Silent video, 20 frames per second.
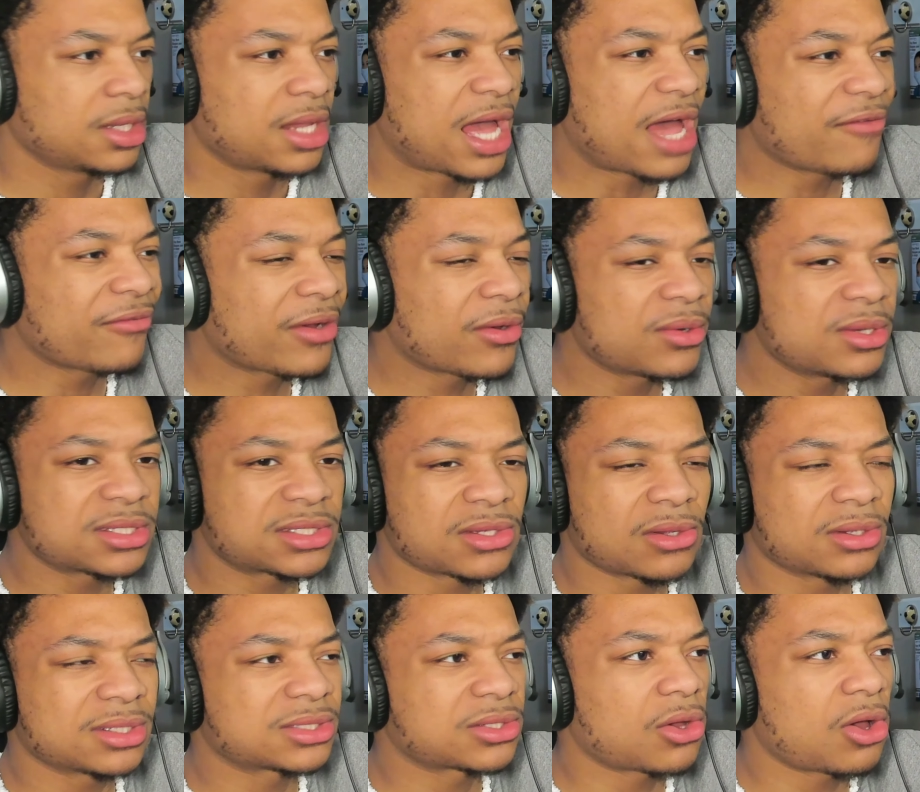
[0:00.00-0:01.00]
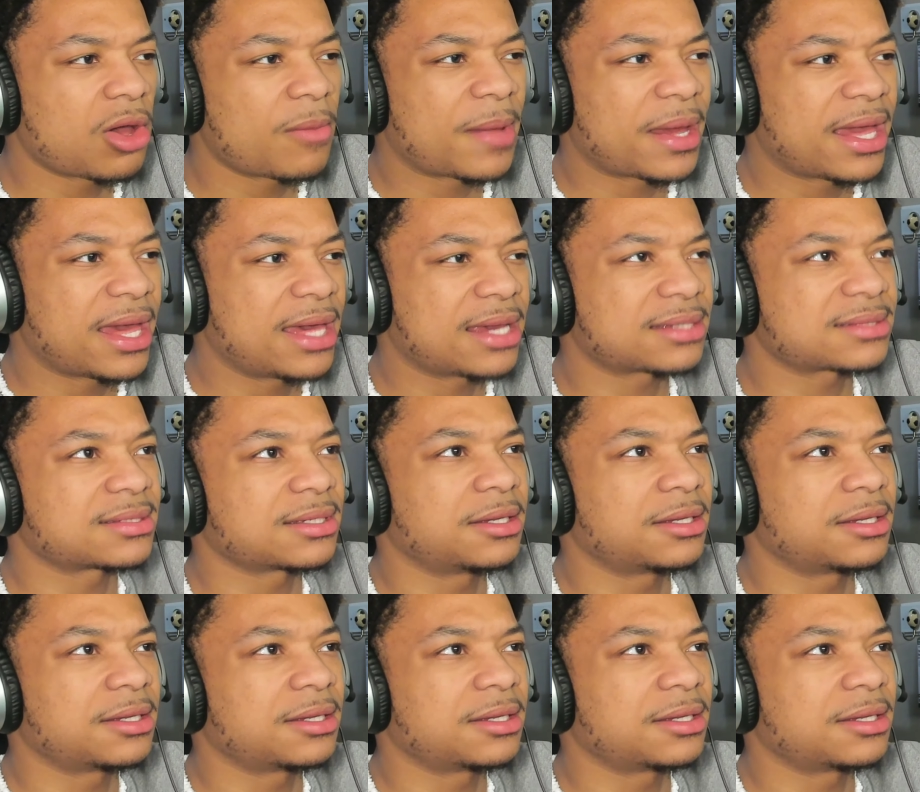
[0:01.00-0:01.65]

I forgot what the song is called by X.